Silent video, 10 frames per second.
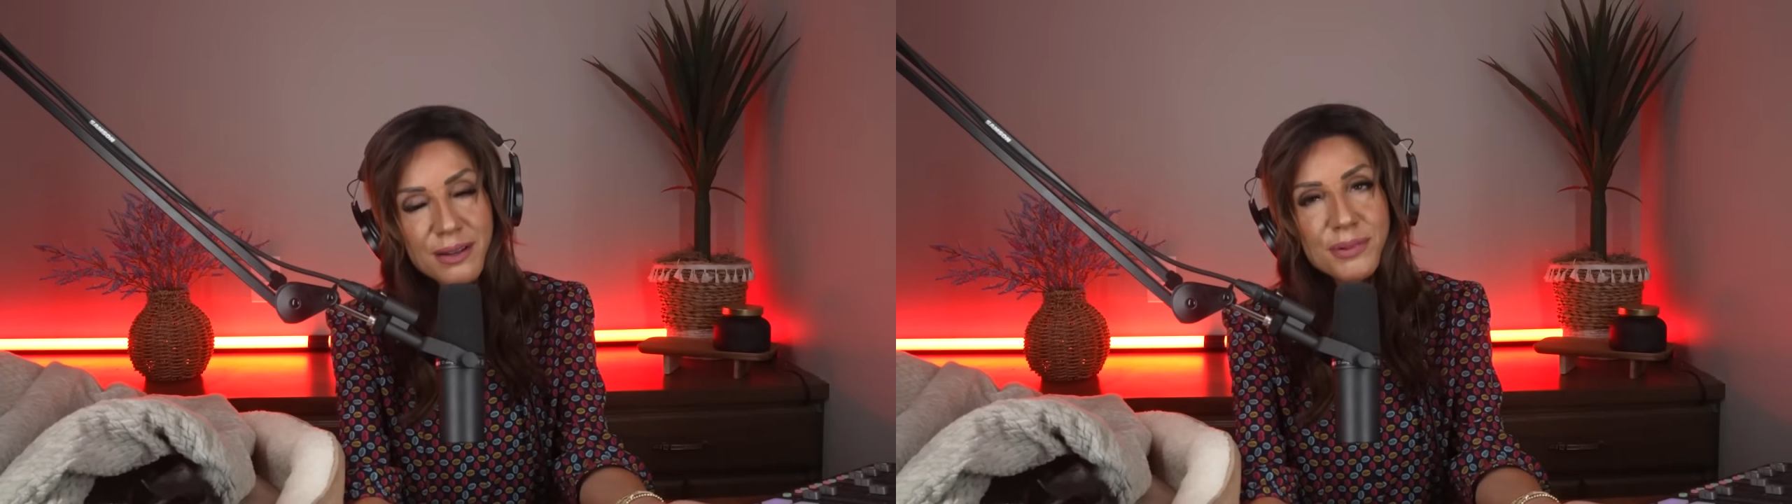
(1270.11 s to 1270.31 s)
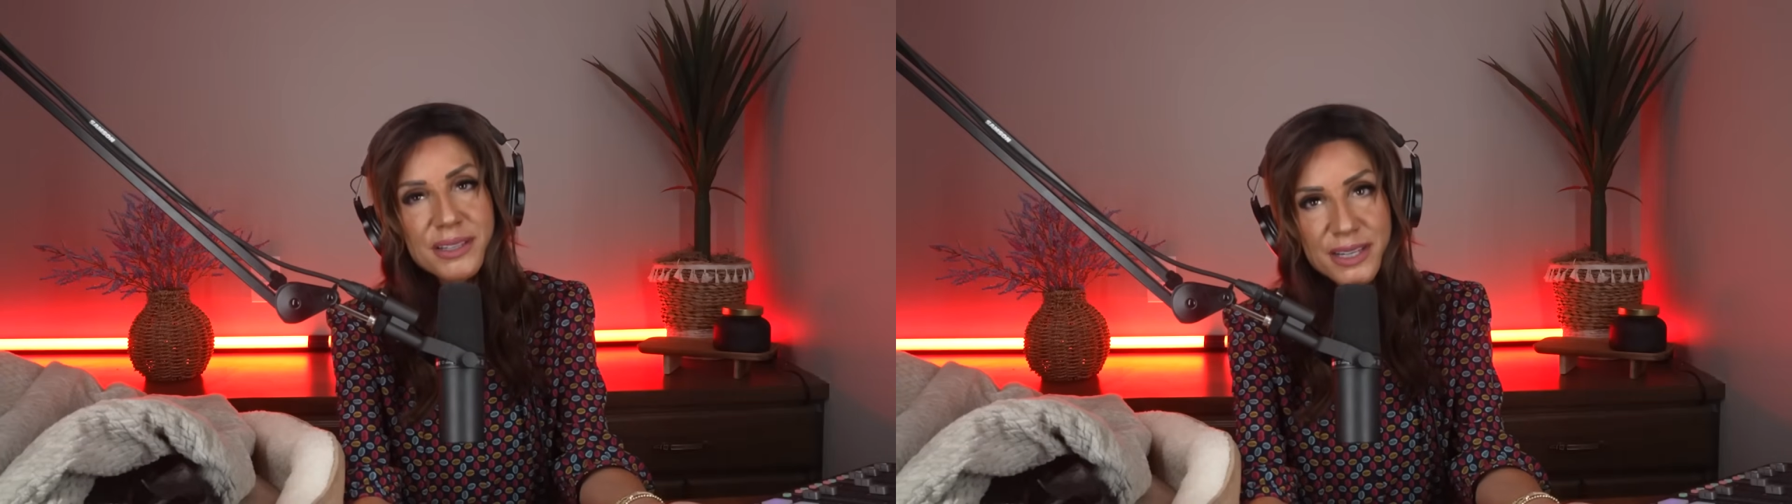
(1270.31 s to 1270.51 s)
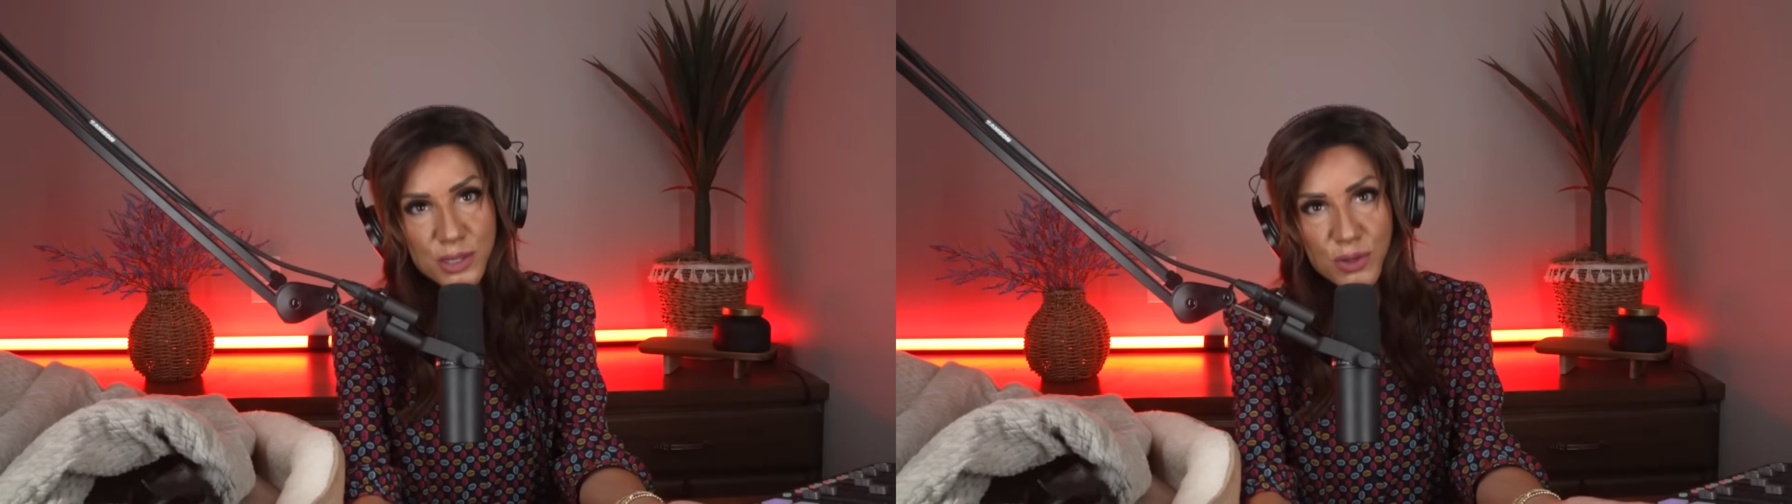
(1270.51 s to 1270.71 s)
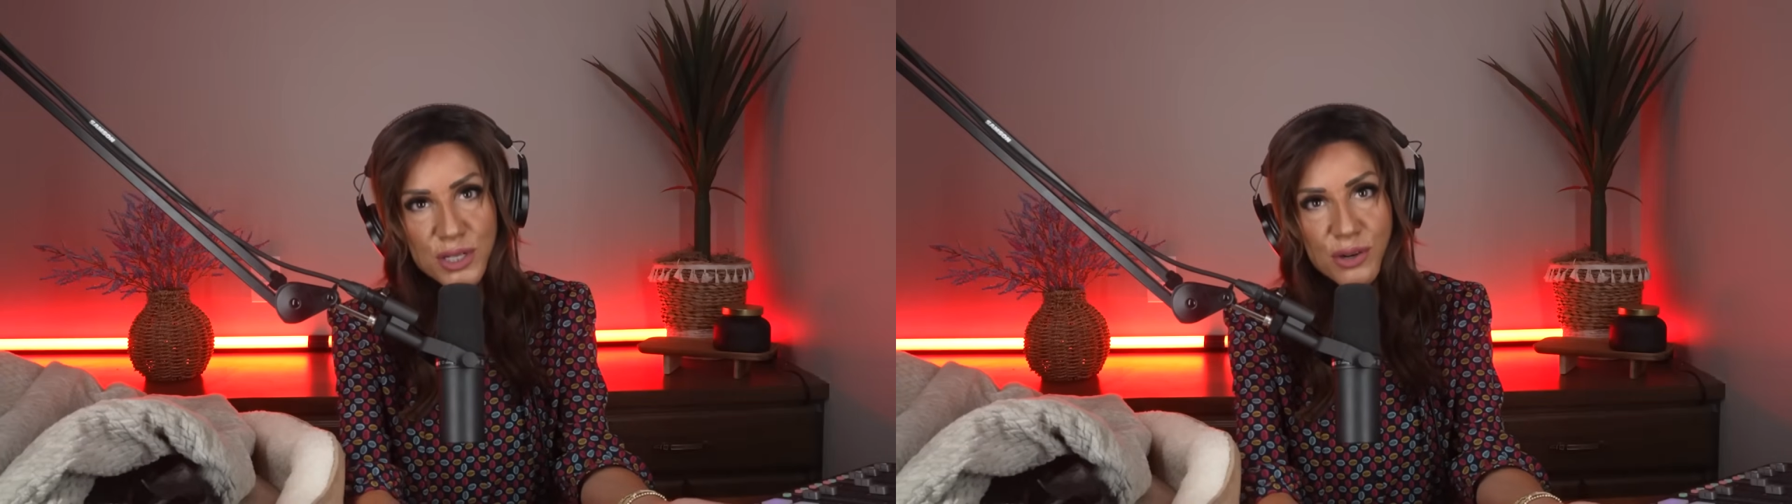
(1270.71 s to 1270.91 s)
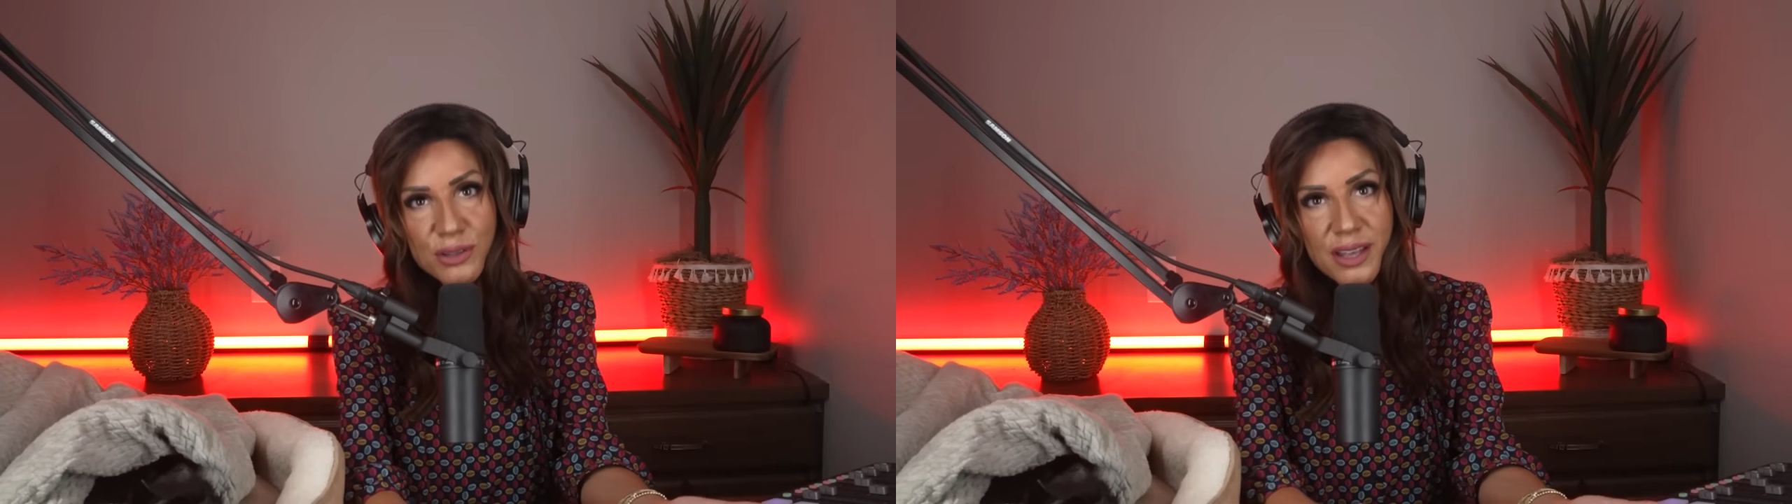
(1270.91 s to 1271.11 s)
police
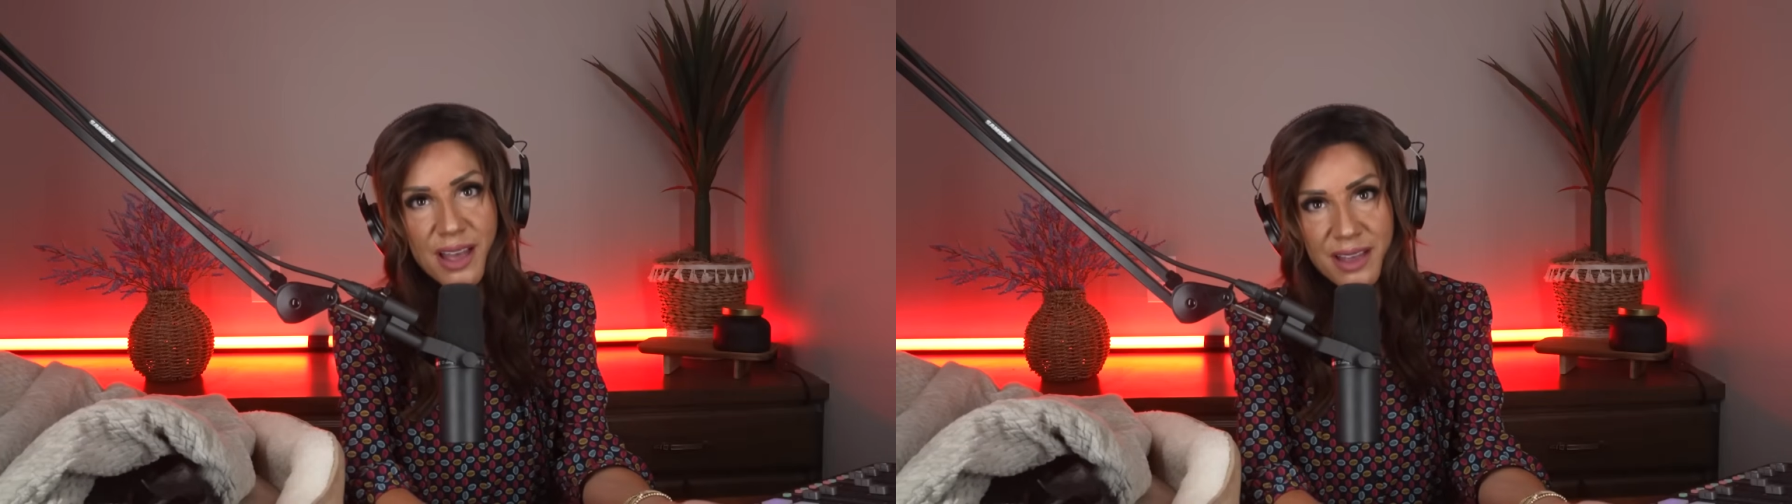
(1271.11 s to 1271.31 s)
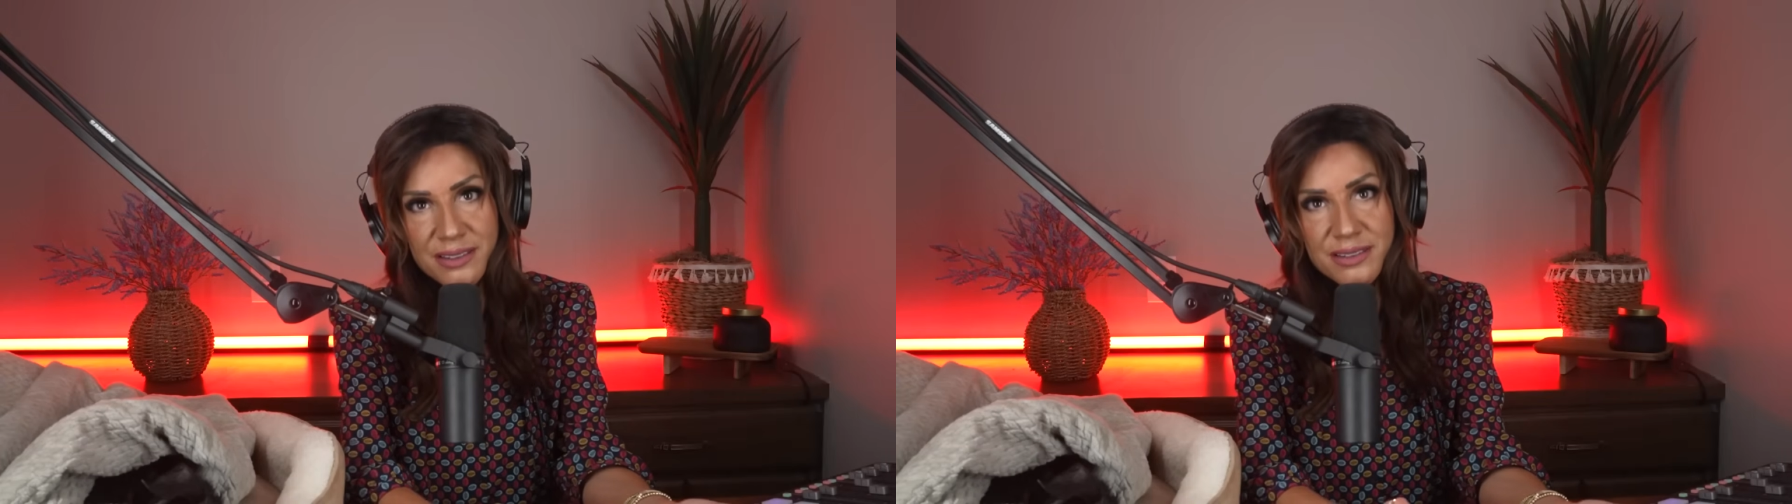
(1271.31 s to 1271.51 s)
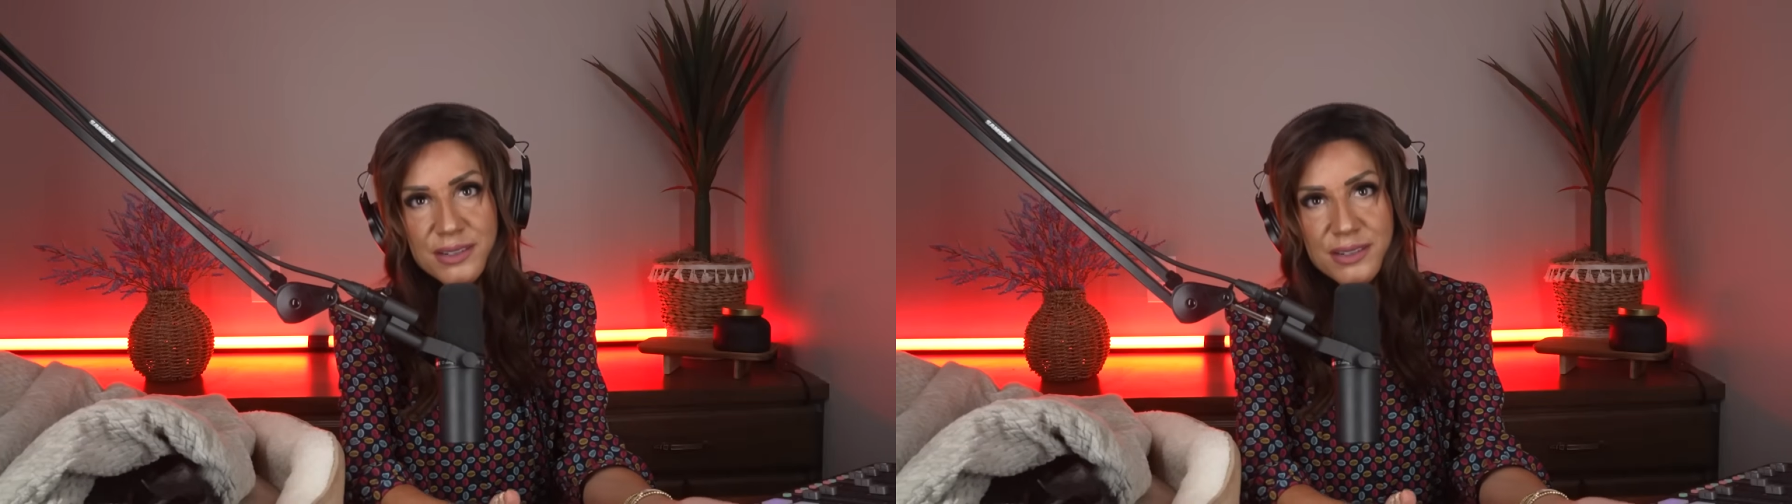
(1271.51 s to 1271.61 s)
returned the gun